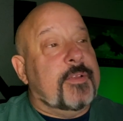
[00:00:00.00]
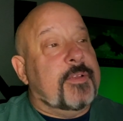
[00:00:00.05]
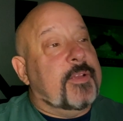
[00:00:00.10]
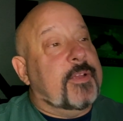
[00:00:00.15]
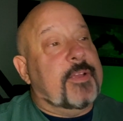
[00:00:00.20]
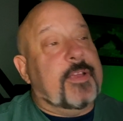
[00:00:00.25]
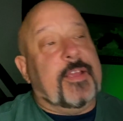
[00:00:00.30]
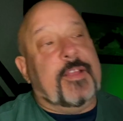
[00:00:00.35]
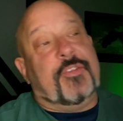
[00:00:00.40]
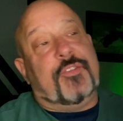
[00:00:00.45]

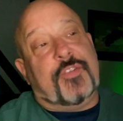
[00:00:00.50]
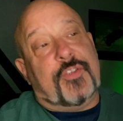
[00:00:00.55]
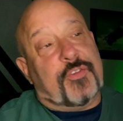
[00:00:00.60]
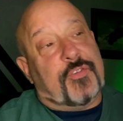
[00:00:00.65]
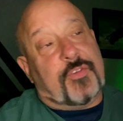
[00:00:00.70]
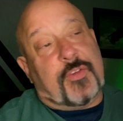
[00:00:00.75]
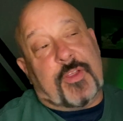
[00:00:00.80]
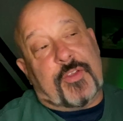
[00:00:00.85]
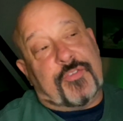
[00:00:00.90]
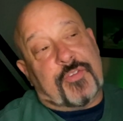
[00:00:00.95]
It's
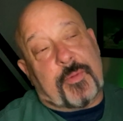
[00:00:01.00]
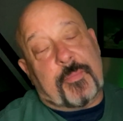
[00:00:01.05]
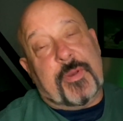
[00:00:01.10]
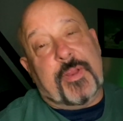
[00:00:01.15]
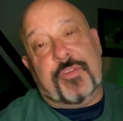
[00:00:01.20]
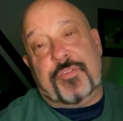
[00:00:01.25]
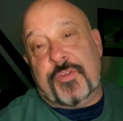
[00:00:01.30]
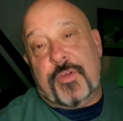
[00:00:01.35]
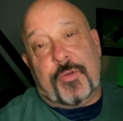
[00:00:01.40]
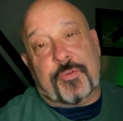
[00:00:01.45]
just, some of
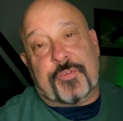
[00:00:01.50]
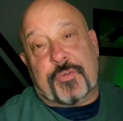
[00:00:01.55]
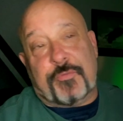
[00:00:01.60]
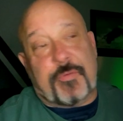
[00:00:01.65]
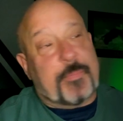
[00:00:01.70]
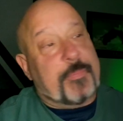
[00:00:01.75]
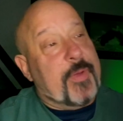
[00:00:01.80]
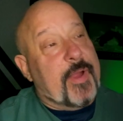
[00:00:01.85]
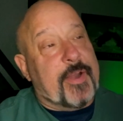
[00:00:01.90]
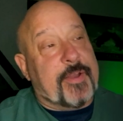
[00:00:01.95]
these notes are
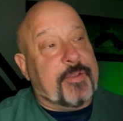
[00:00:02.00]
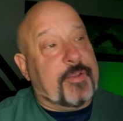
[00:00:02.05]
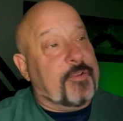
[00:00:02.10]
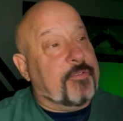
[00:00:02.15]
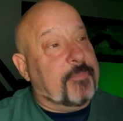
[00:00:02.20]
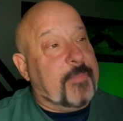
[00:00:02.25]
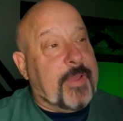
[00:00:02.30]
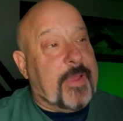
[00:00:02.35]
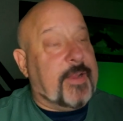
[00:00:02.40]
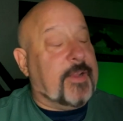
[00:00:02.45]

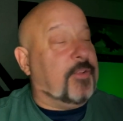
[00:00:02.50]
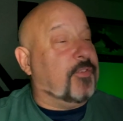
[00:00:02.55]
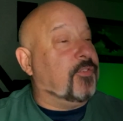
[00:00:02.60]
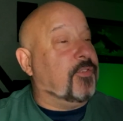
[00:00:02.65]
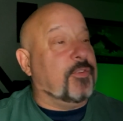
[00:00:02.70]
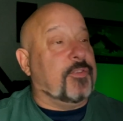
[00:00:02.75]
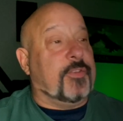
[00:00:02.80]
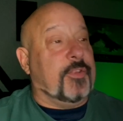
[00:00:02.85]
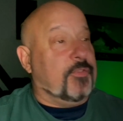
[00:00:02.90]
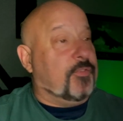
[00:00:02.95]
repetitive, man. It's
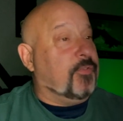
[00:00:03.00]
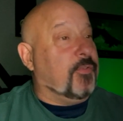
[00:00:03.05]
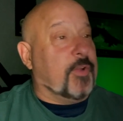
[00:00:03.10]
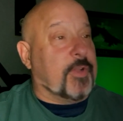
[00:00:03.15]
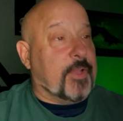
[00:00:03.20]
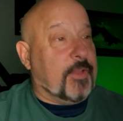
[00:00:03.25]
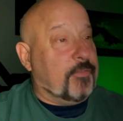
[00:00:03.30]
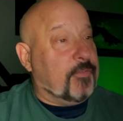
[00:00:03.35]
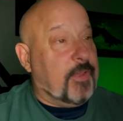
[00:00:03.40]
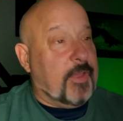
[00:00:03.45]
just this
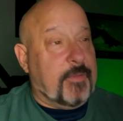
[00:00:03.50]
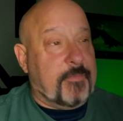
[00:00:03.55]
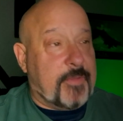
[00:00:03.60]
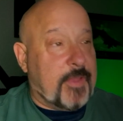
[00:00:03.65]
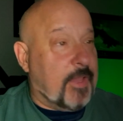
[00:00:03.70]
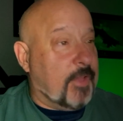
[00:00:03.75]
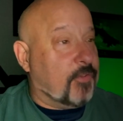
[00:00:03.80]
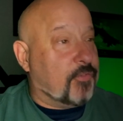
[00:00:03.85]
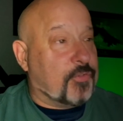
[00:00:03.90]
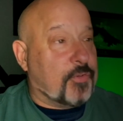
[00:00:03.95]
fucking team
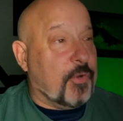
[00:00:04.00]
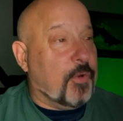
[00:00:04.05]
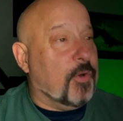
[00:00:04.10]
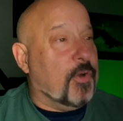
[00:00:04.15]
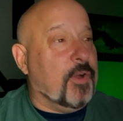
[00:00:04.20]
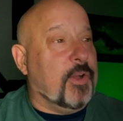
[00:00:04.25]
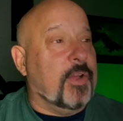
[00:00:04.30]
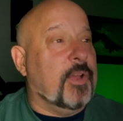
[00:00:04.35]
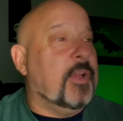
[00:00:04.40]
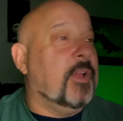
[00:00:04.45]
can't
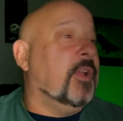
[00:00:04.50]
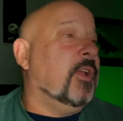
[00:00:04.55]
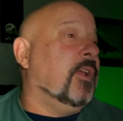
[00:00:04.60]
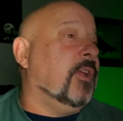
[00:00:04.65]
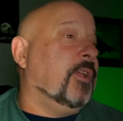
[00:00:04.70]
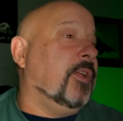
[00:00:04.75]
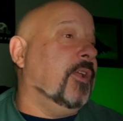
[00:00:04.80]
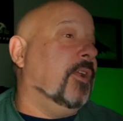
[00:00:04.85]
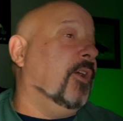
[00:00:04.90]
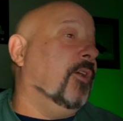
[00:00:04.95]
score.
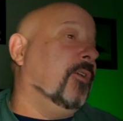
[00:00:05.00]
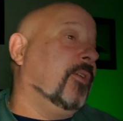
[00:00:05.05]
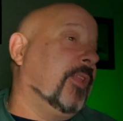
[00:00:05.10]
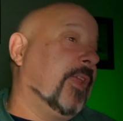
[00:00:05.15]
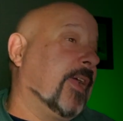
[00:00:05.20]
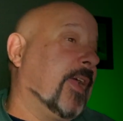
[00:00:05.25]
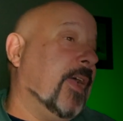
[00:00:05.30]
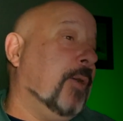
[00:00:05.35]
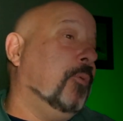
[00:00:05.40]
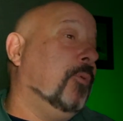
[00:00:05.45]
You know,
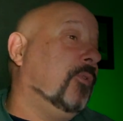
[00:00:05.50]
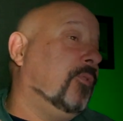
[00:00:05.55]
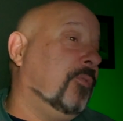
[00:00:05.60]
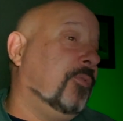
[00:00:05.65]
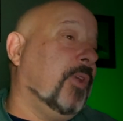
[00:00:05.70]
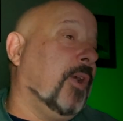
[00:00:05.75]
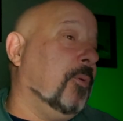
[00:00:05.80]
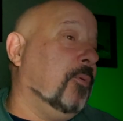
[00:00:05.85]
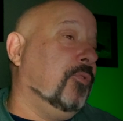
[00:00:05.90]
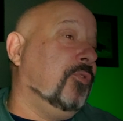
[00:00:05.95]
like I
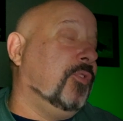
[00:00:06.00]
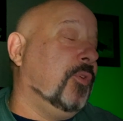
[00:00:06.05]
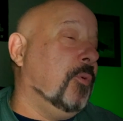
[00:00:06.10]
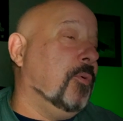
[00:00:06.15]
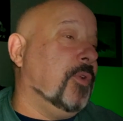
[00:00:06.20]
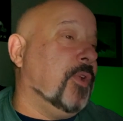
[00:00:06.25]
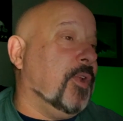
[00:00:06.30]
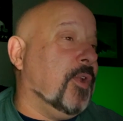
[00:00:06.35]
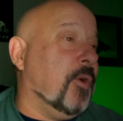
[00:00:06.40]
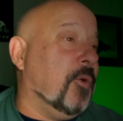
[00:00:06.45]
was
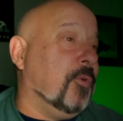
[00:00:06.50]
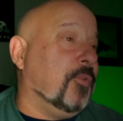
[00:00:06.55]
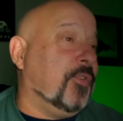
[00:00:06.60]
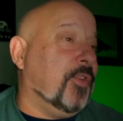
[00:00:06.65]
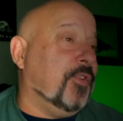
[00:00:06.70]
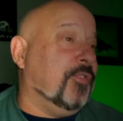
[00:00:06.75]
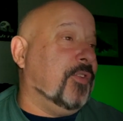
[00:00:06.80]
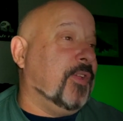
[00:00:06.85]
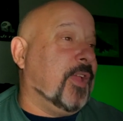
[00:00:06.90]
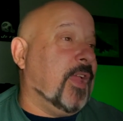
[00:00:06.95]
doing the notes
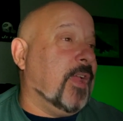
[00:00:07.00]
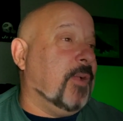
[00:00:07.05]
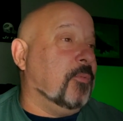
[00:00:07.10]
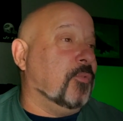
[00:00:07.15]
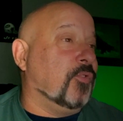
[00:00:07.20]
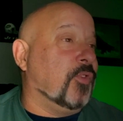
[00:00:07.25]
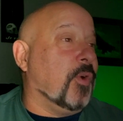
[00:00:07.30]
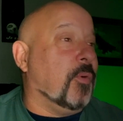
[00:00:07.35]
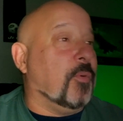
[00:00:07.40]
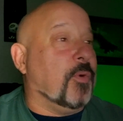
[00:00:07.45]
as the game
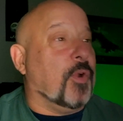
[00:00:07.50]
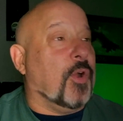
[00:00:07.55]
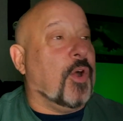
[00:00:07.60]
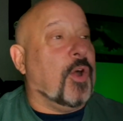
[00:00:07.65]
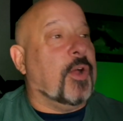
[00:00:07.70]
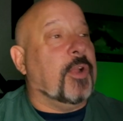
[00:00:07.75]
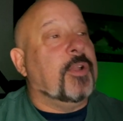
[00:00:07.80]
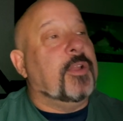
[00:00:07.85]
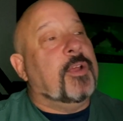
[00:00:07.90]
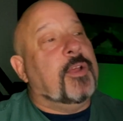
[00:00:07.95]
was going
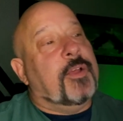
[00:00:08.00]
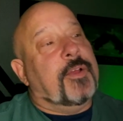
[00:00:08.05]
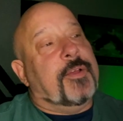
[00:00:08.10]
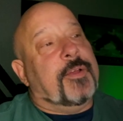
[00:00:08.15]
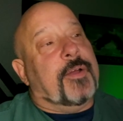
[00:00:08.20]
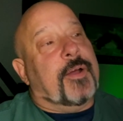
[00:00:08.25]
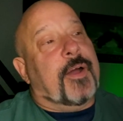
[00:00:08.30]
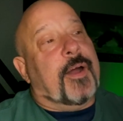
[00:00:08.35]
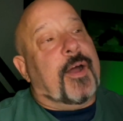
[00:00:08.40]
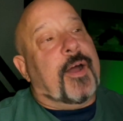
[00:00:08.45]
on.
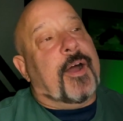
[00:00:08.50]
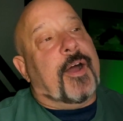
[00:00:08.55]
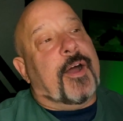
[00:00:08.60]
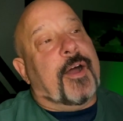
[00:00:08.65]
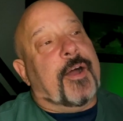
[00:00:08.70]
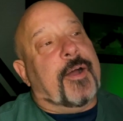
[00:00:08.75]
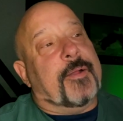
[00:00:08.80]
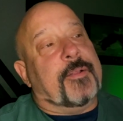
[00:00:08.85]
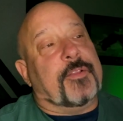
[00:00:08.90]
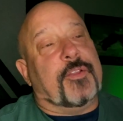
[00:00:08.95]

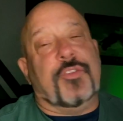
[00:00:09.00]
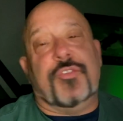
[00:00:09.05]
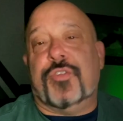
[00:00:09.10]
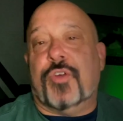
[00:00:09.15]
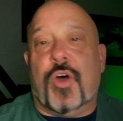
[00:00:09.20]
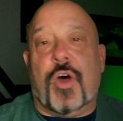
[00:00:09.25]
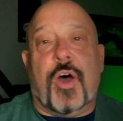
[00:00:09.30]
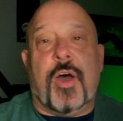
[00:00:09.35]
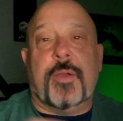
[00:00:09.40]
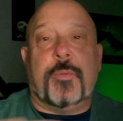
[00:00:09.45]

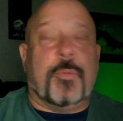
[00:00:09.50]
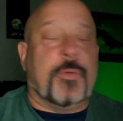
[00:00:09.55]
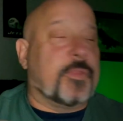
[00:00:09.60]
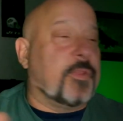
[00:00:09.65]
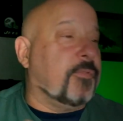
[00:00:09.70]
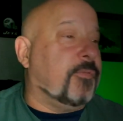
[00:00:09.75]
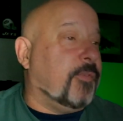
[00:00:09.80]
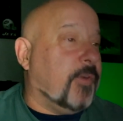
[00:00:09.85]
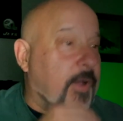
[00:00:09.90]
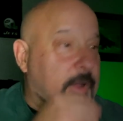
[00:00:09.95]
Lazard, what
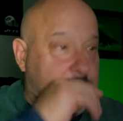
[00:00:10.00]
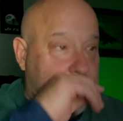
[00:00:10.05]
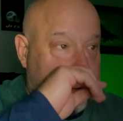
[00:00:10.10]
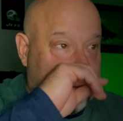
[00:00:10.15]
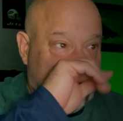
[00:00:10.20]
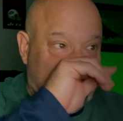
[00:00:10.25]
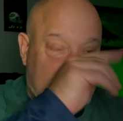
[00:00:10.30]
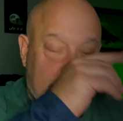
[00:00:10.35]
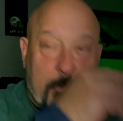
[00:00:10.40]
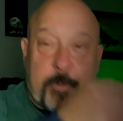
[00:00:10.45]
the fuck?
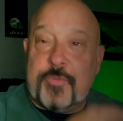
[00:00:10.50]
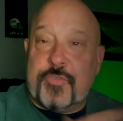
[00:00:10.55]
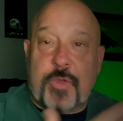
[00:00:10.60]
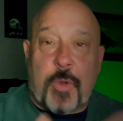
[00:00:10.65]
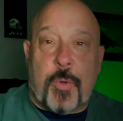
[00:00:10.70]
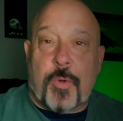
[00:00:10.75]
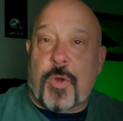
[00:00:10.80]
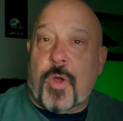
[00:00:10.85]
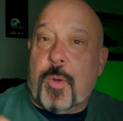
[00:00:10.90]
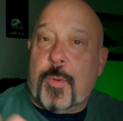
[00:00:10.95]
What's
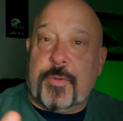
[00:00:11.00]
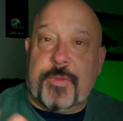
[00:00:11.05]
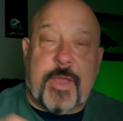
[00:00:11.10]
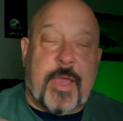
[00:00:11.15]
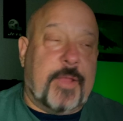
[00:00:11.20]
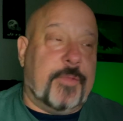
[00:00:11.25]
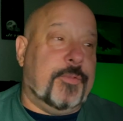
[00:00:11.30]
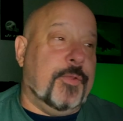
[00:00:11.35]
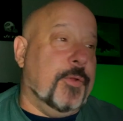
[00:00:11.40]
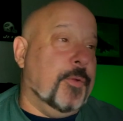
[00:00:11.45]
going on with
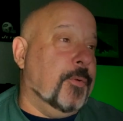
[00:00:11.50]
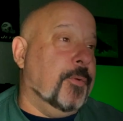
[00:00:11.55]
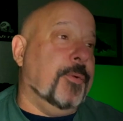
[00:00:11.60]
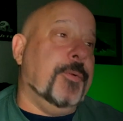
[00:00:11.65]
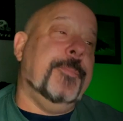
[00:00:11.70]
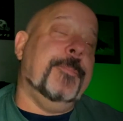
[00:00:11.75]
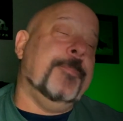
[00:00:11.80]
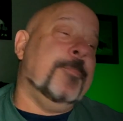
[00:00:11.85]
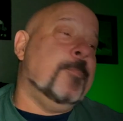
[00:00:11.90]
that dude?